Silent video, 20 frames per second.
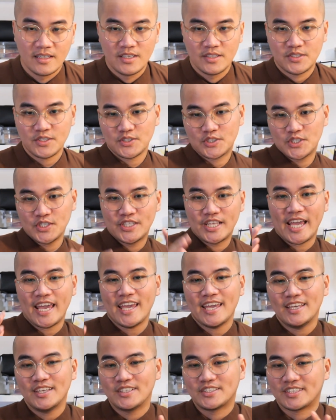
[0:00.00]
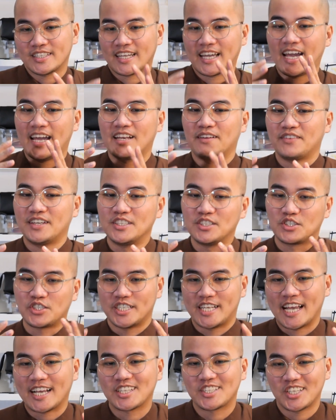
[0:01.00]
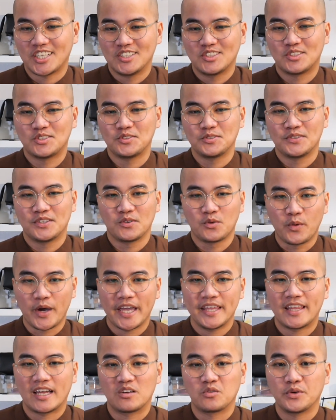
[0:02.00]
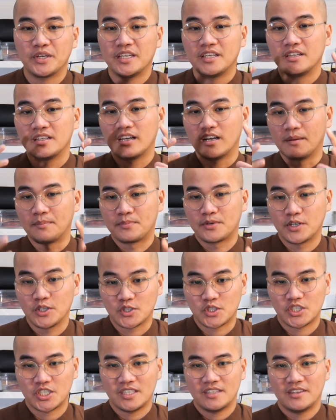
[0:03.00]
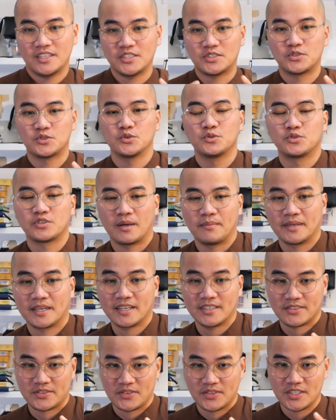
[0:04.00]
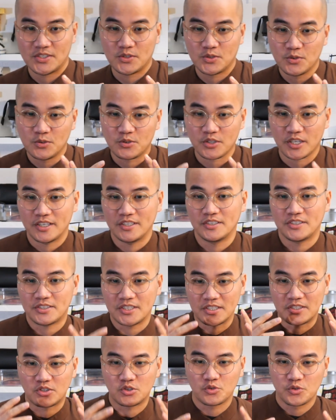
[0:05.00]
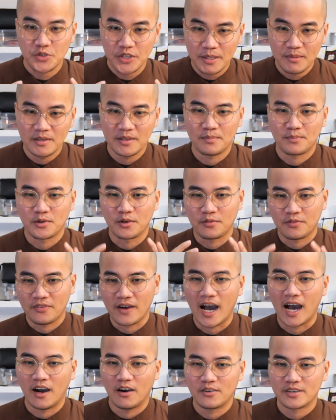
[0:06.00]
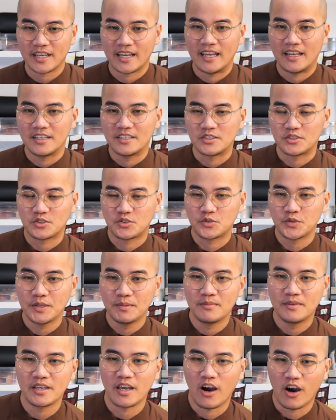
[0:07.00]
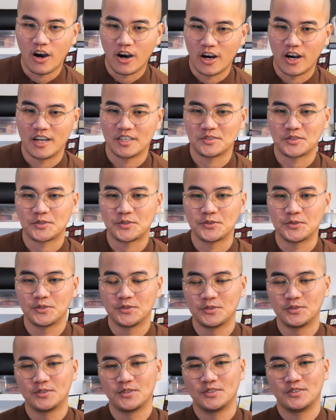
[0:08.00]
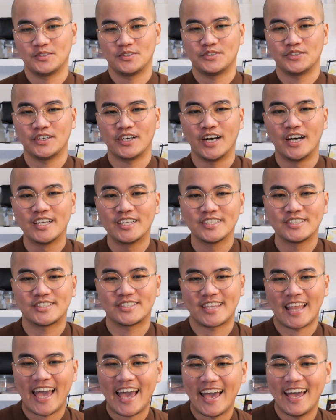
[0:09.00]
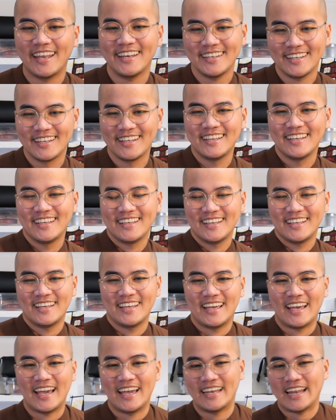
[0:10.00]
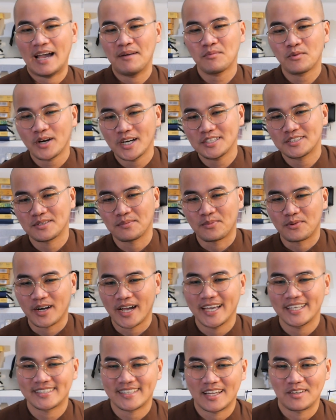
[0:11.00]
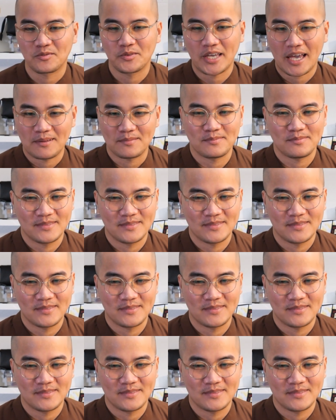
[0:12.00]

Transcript: So today is a kind of introduction to the way that we approach this sutra, because this sutra is extremely profound and extremely hard to understand. And I'm quite surprised that we have